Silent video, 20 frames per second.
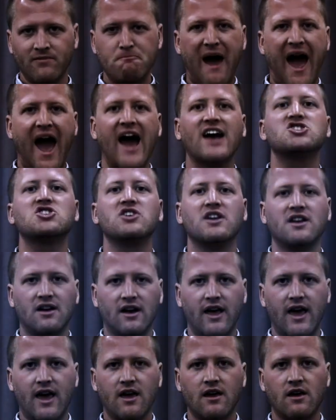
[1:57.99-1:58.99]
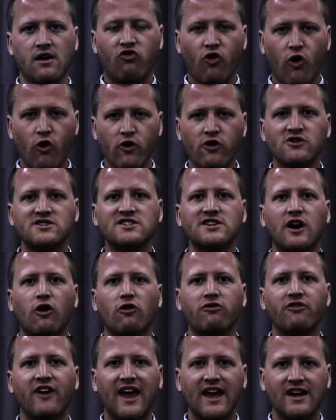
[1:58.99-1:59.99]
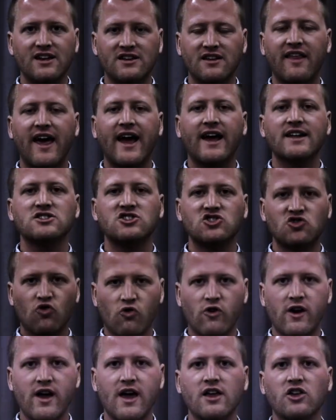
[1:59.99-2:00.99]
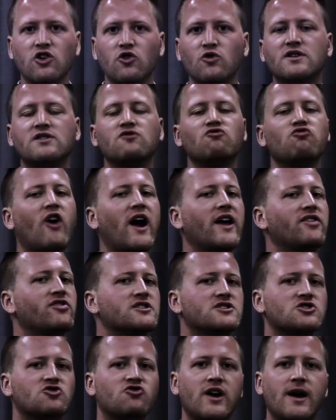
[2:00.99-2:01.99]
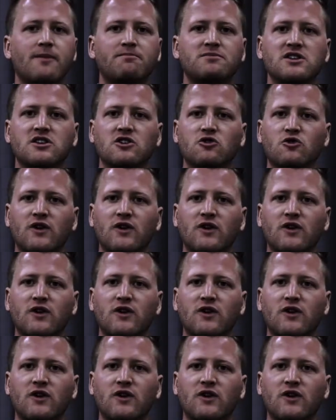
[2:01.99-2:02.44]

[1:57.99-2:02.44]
passionately, throw yourself into that story and you write the script and you